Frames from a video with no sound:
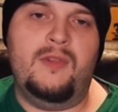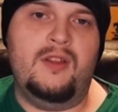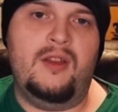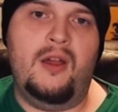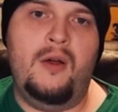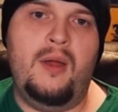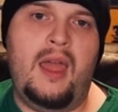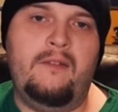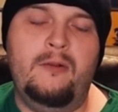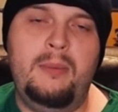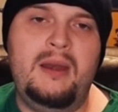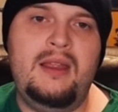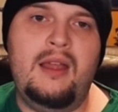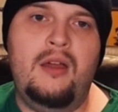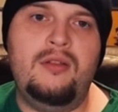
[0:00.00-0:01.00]
You know,
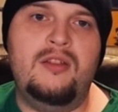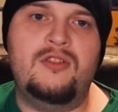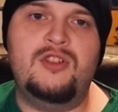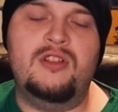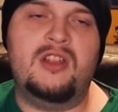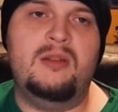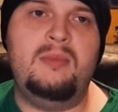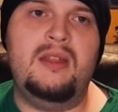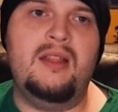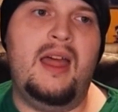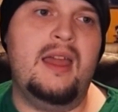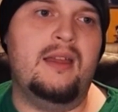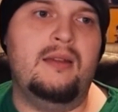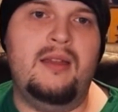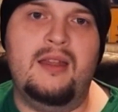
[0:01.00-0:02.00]
everybody else is just going to be
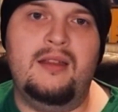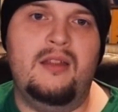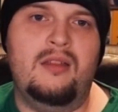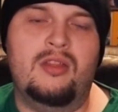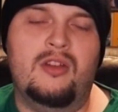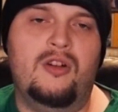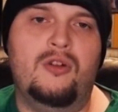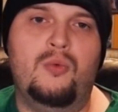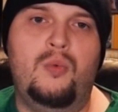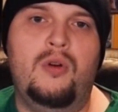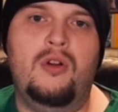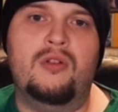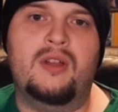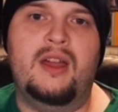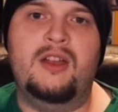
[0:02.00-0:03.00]
like in a third
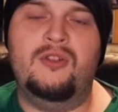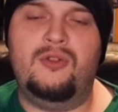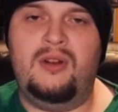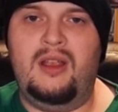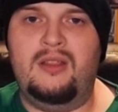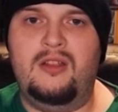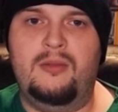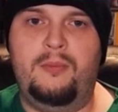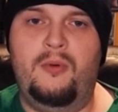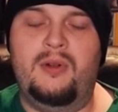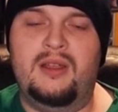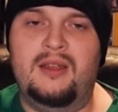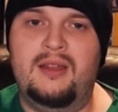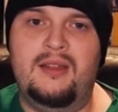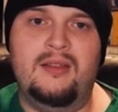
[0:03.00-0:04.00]
world country at this
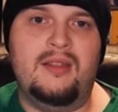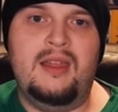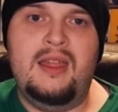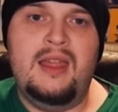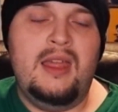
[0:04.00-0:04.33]
point, because